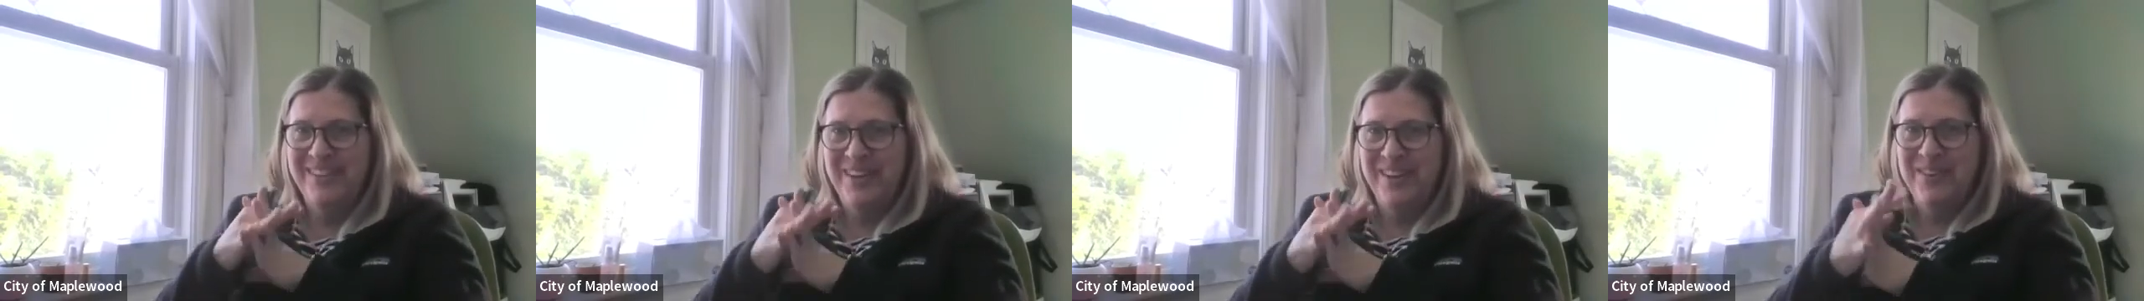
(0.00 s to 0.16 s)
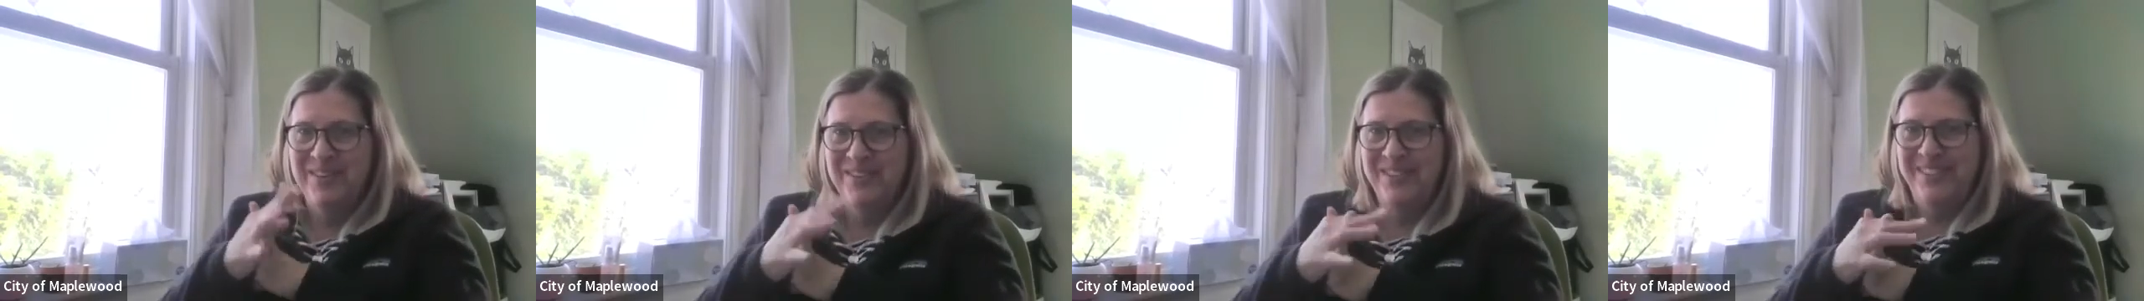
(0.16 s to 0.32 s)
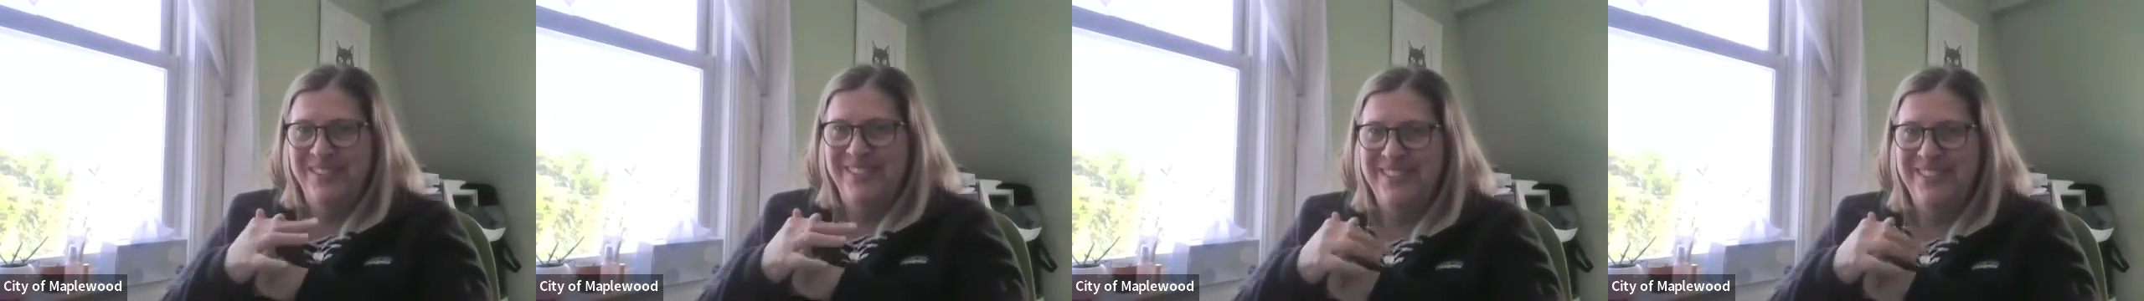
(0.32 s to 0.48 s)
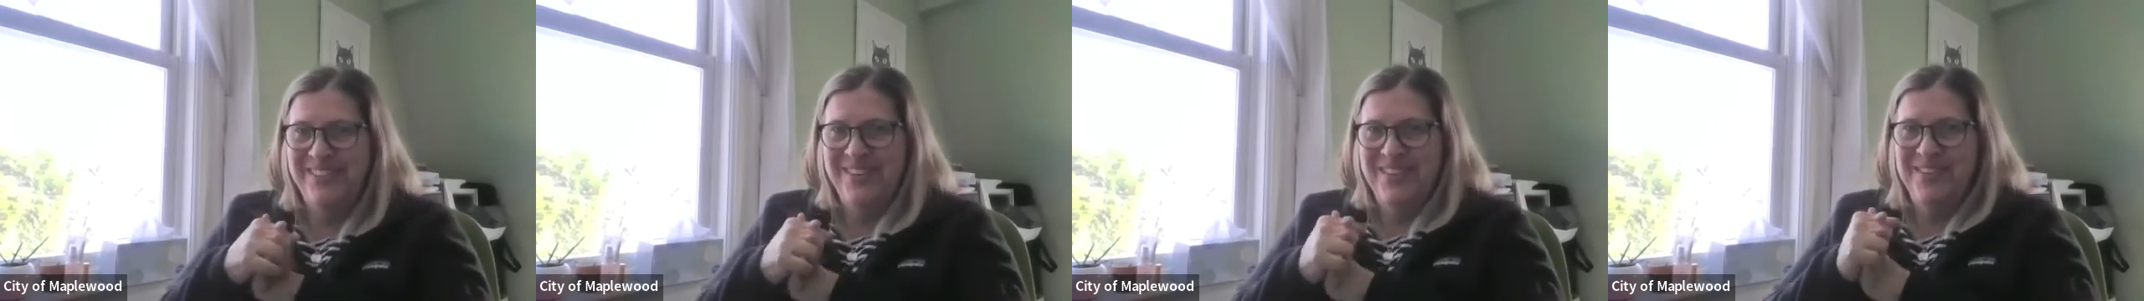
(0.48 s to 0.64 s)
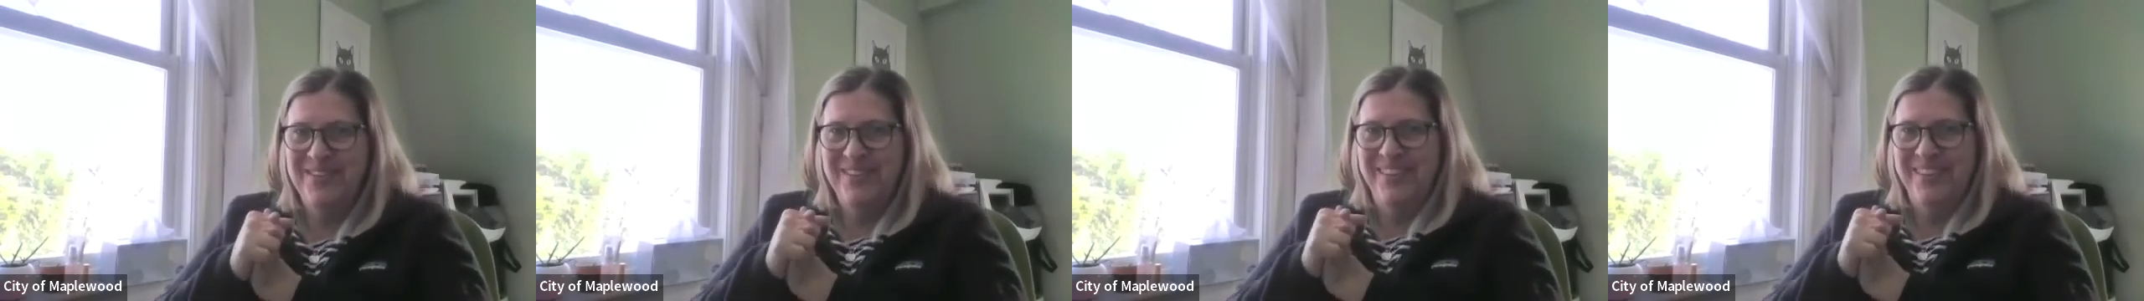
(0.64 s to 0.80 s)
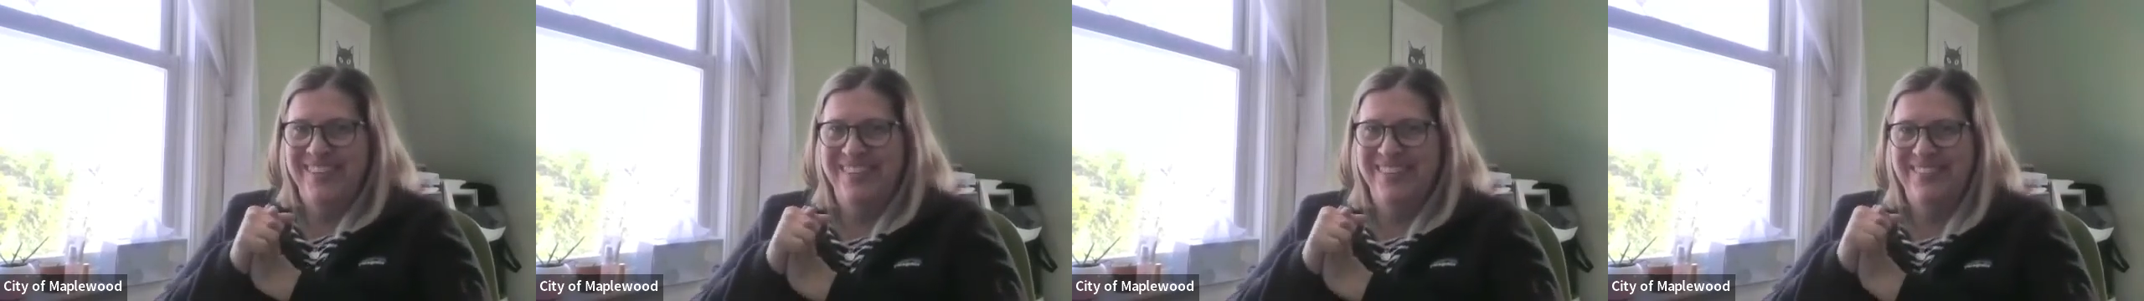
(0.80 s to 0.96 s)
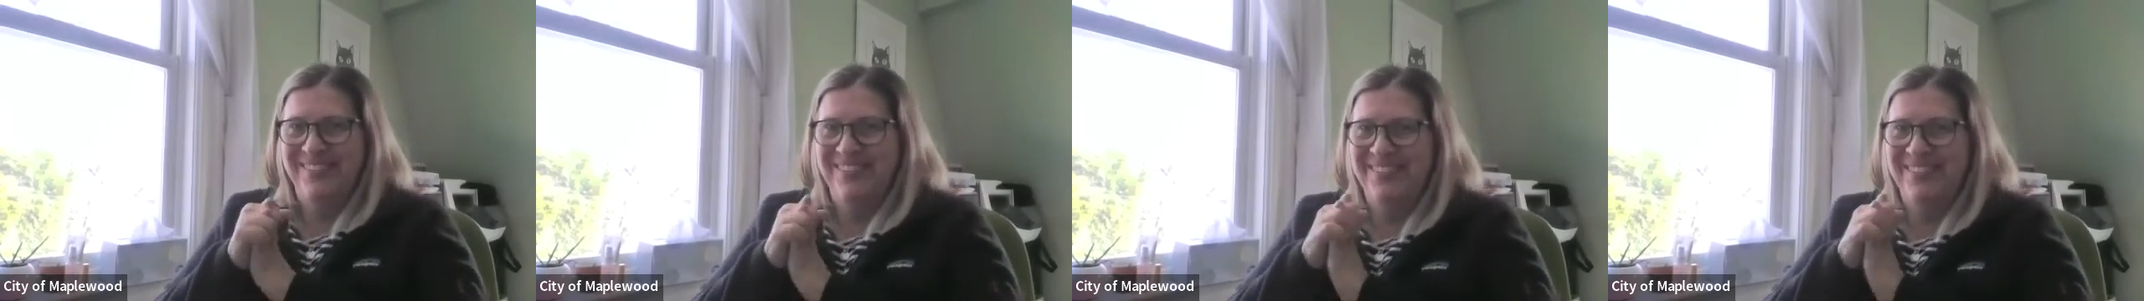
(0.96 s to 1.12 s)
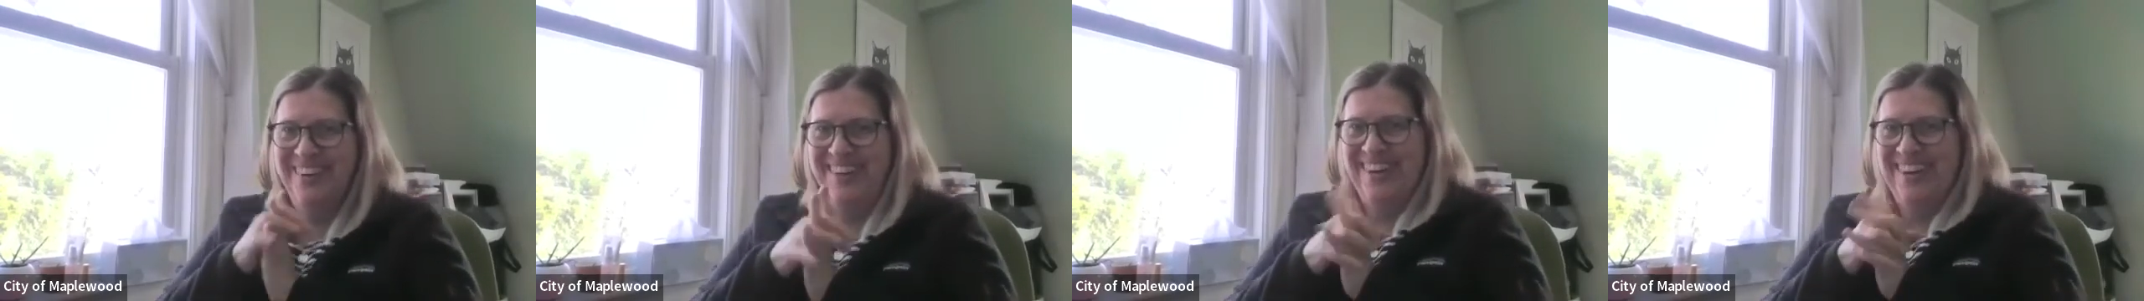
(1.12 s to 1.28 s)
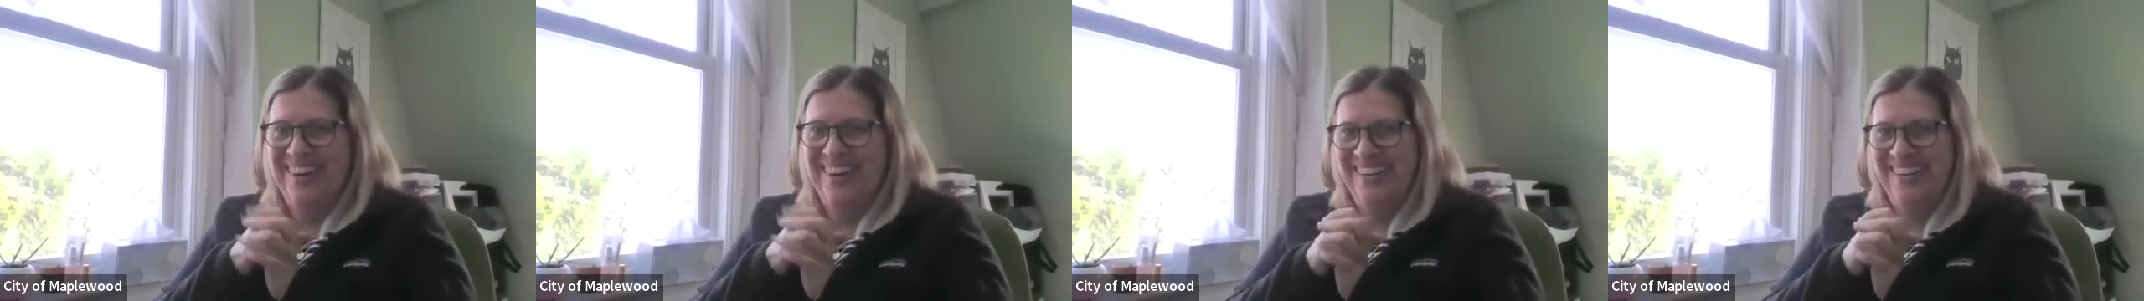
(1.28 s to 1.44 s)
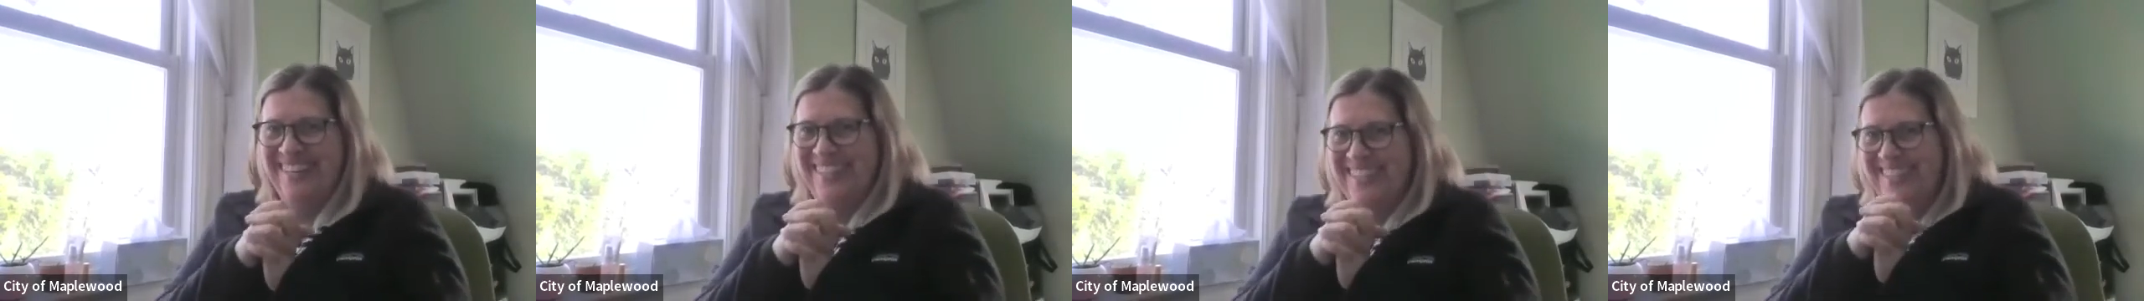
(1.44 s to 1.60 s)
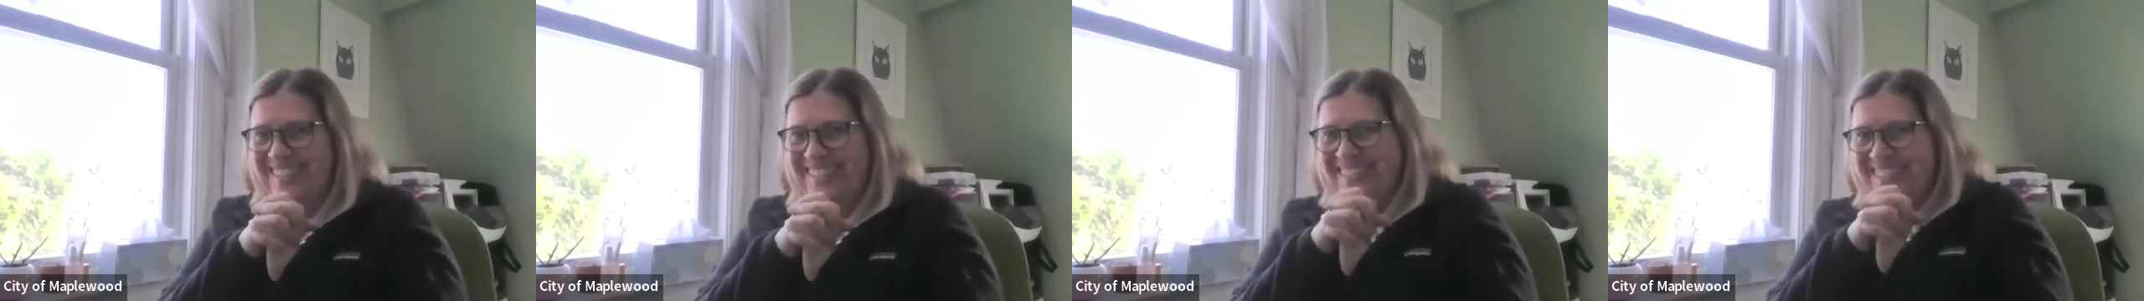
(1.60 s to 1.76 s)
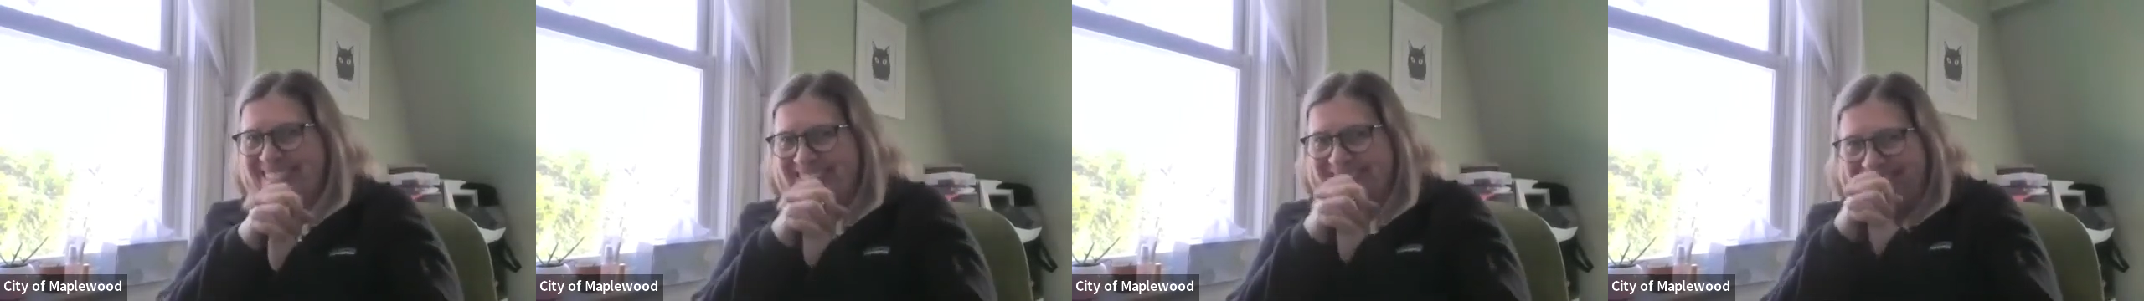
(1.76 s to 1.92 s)
don't do it
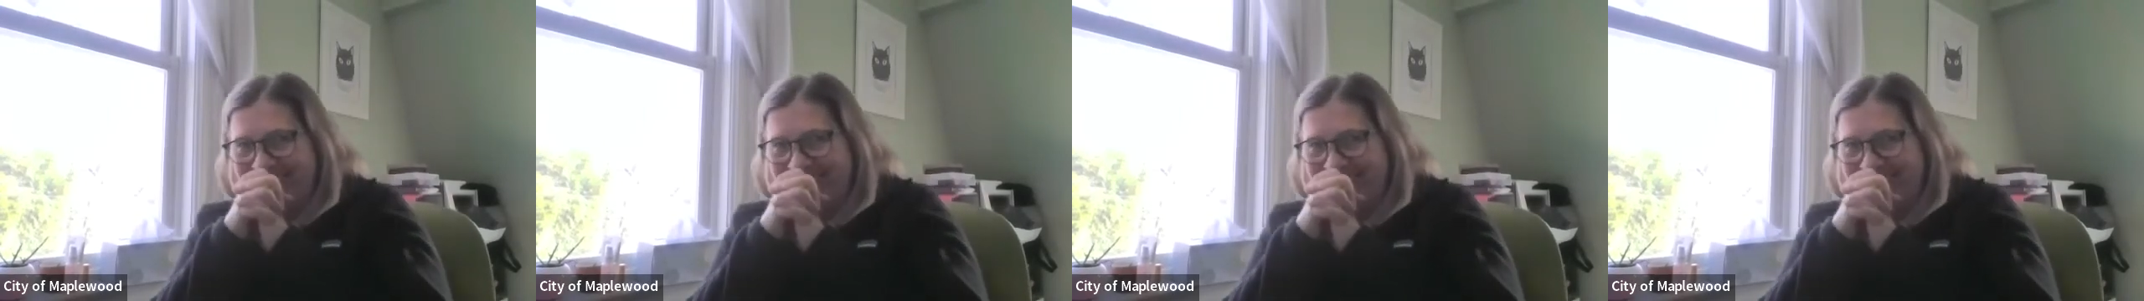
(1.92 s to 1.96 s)
right.